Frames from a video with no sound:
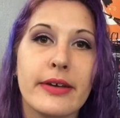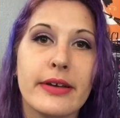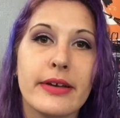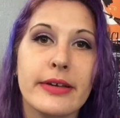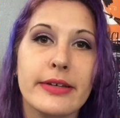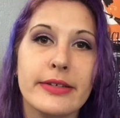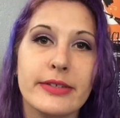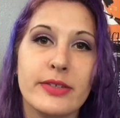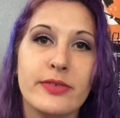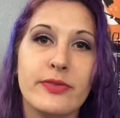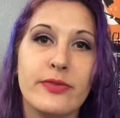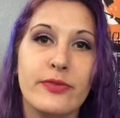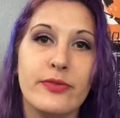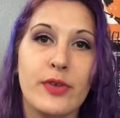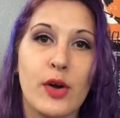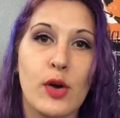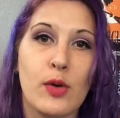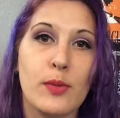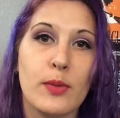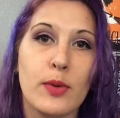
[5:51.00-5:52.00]
Because
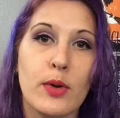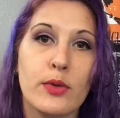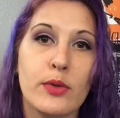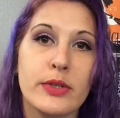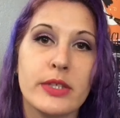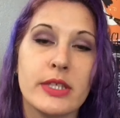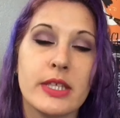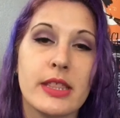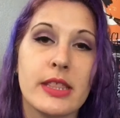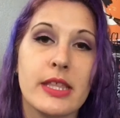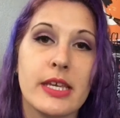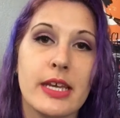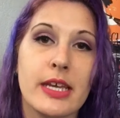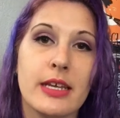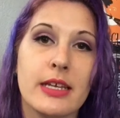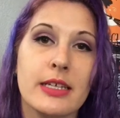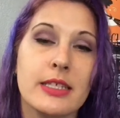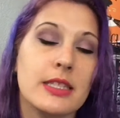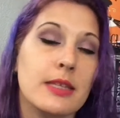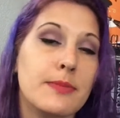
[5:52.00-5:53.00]
FOMO is a thing.
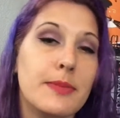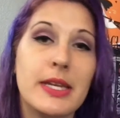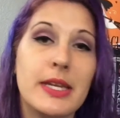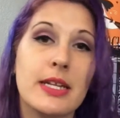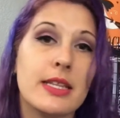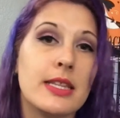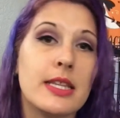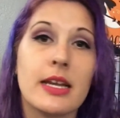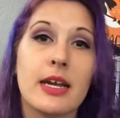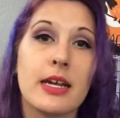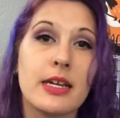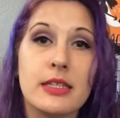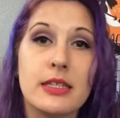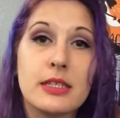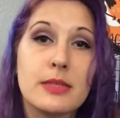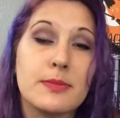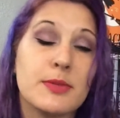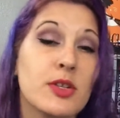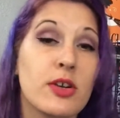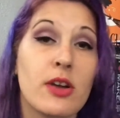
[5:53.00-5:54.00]
Because the minute that I
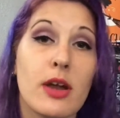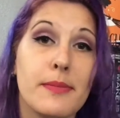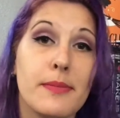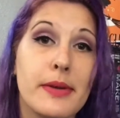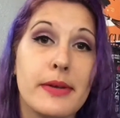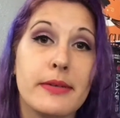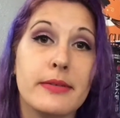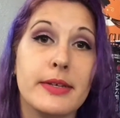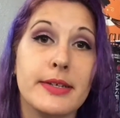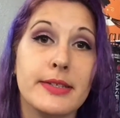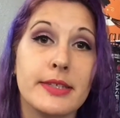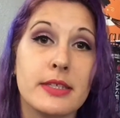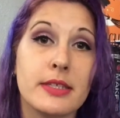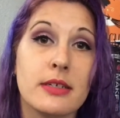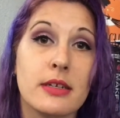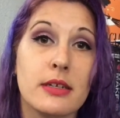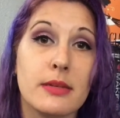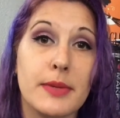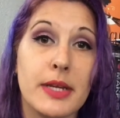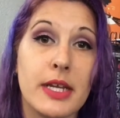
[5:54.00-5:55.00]
unsubscribe, it's
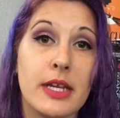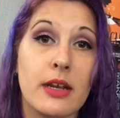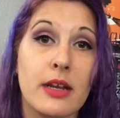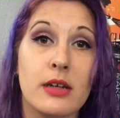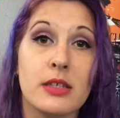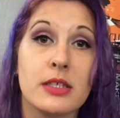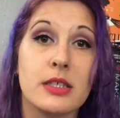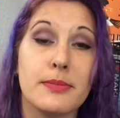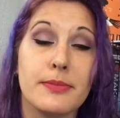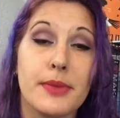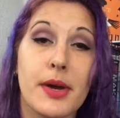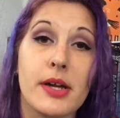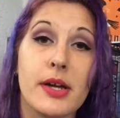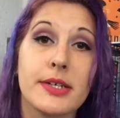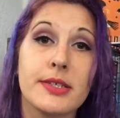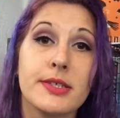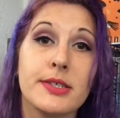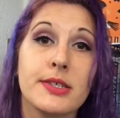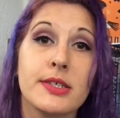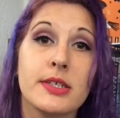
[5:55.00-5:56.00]
gonna be an awesome
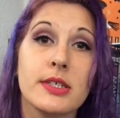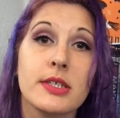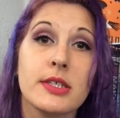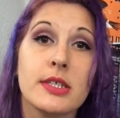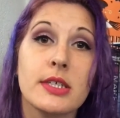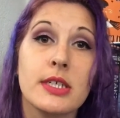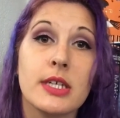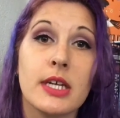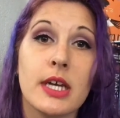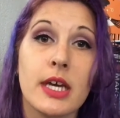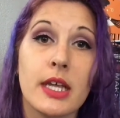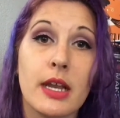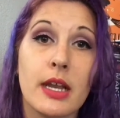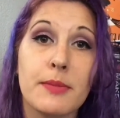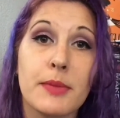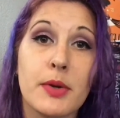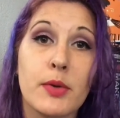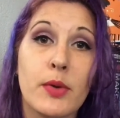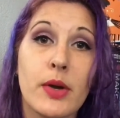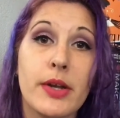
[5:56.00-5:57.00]
box. And
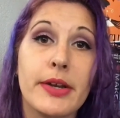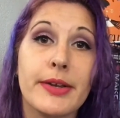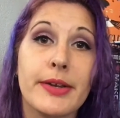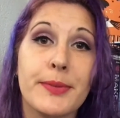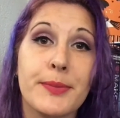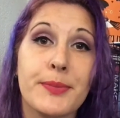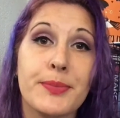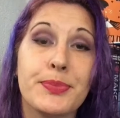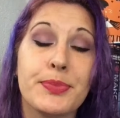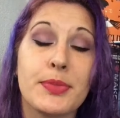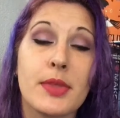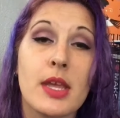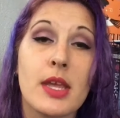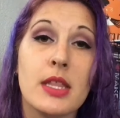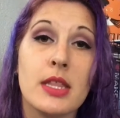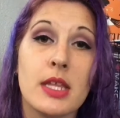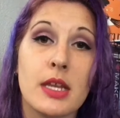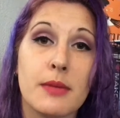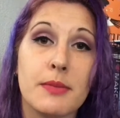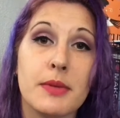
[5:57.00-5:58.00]
I'm gonna want it.
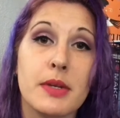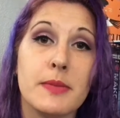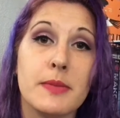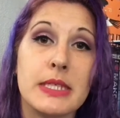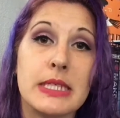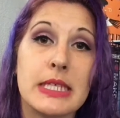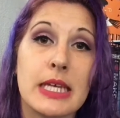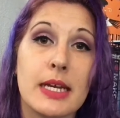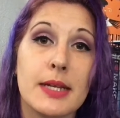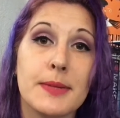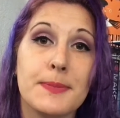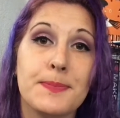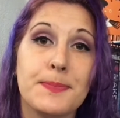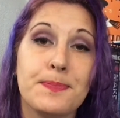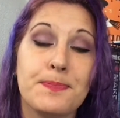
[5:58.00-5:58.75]
And then I'm gonna be sad.